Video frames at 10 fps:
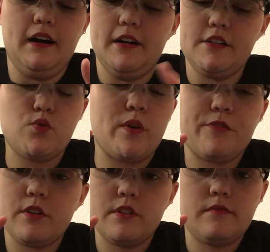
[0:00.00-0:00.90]

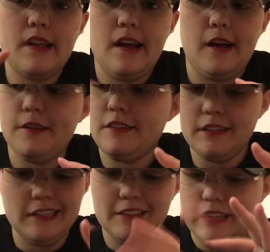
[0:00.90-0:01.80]
Swiffer, the
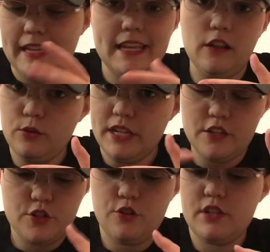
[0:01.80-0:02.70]
little like yellow
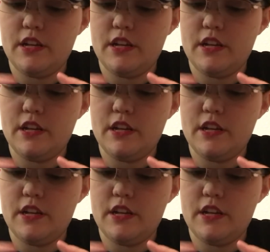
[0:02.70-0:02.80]
dusters.